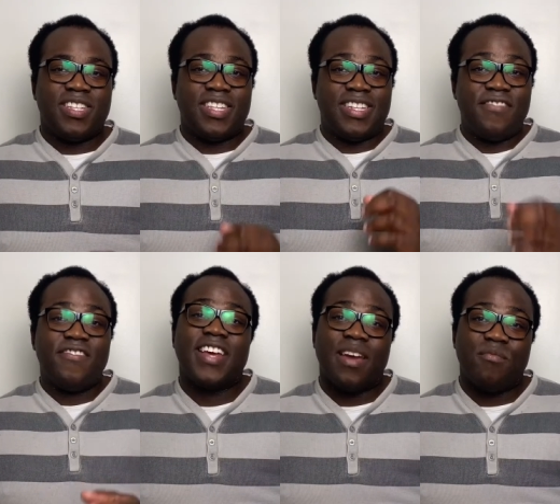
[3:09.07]
the
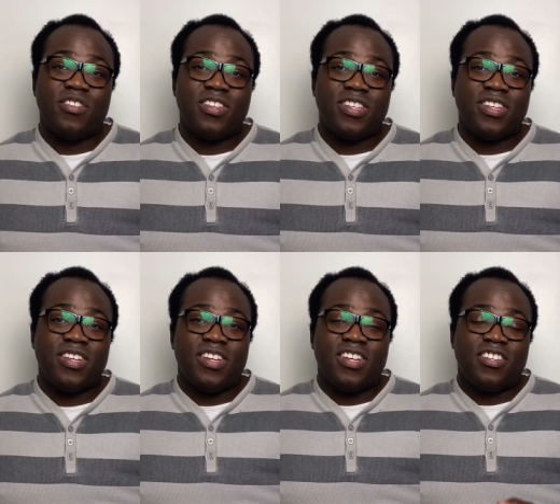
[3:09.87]
different cameras
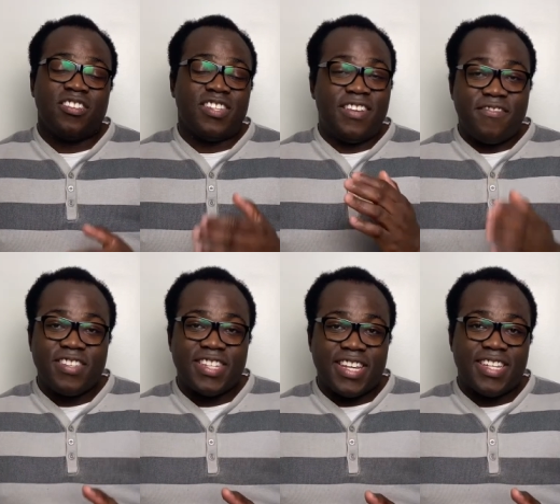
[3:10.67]
to different
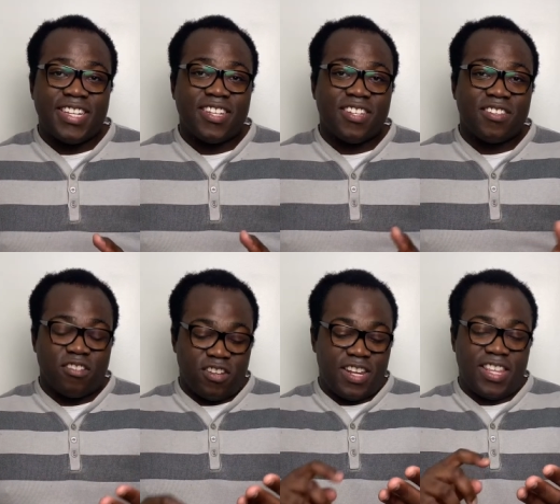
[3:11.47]
settings,
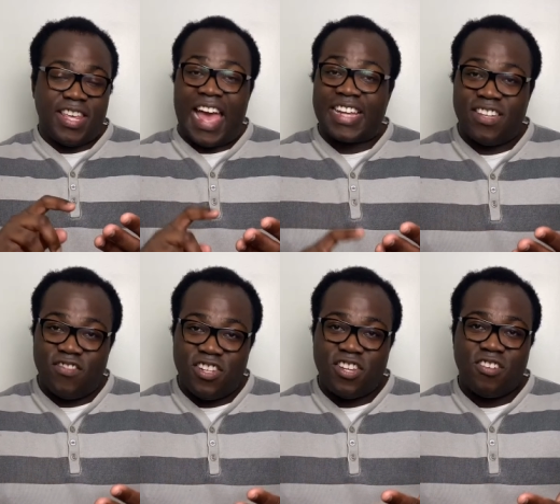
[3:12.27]
looking at their
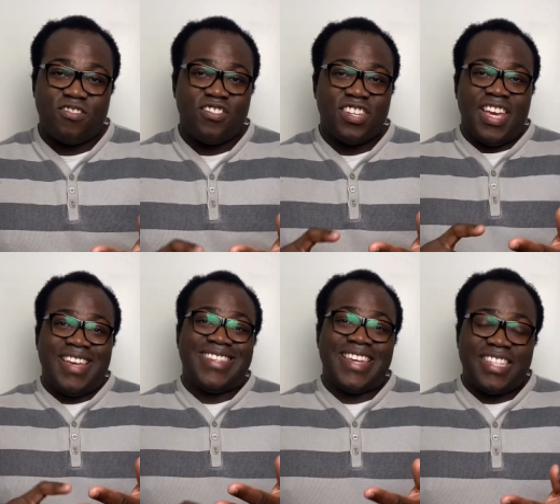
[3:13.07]
activity zones,
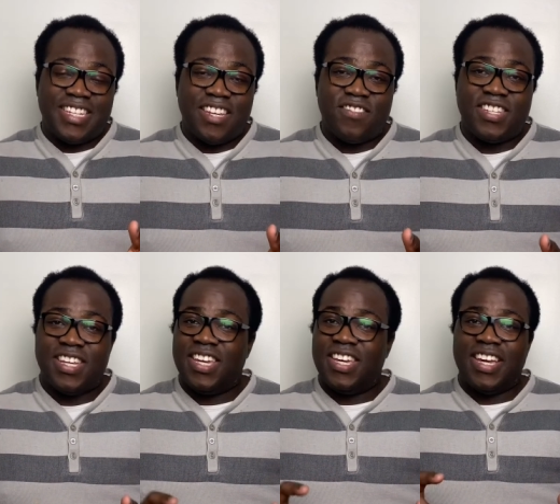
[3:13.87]

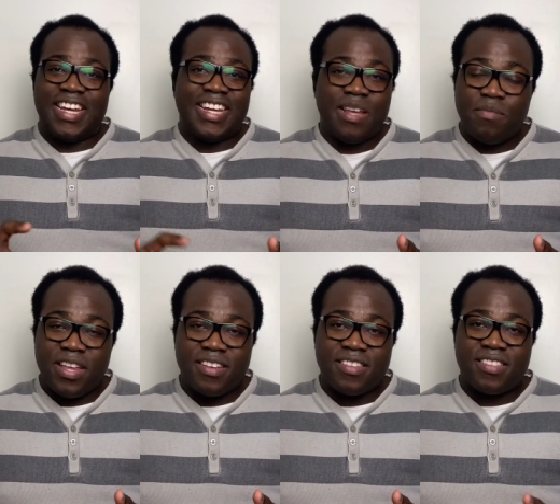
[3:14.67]
sensitivity, clip
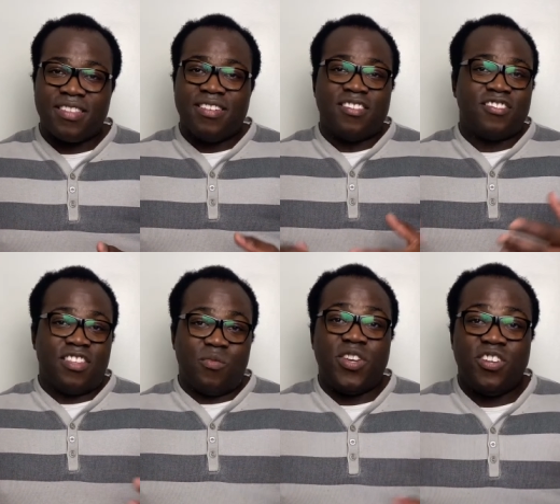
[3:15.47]
length, so that
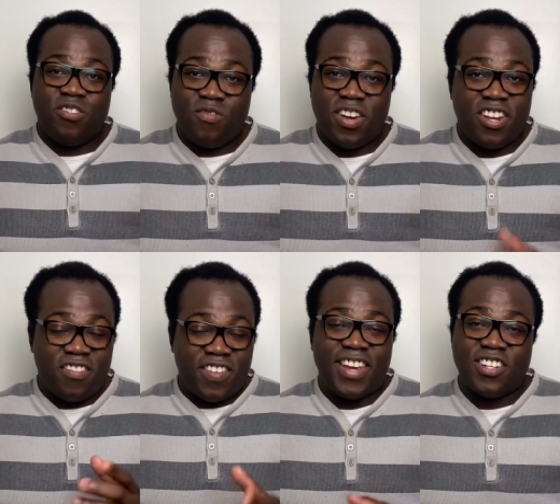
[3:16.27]
when you've got a
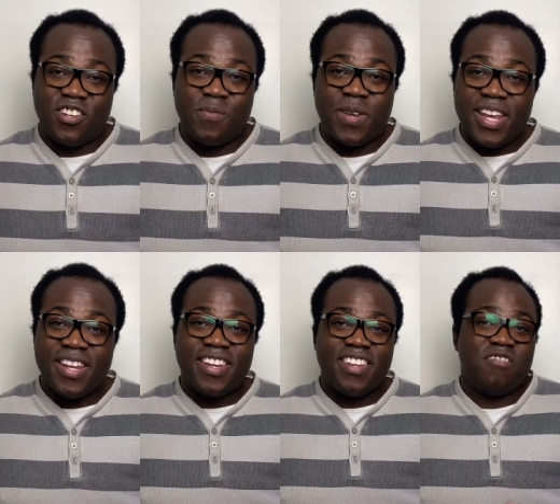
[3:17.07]
notification coming in,
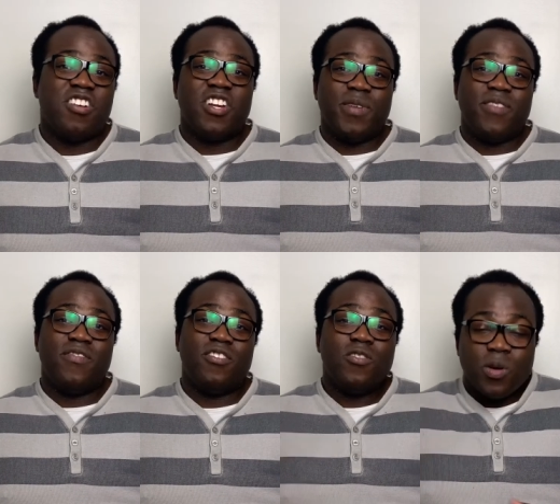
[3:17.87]
you're not going to be
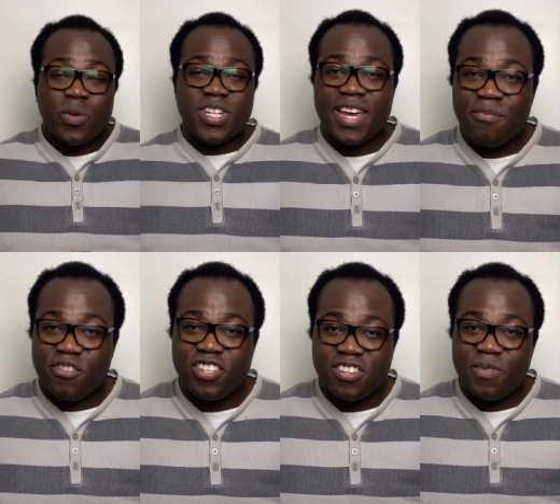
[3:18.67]
confused about which camera
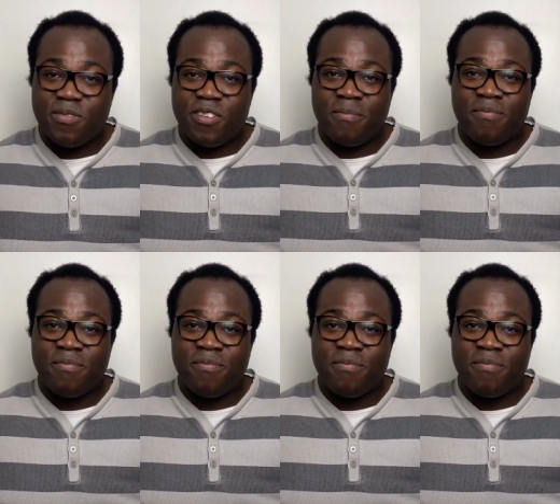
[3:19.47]
it's coming from.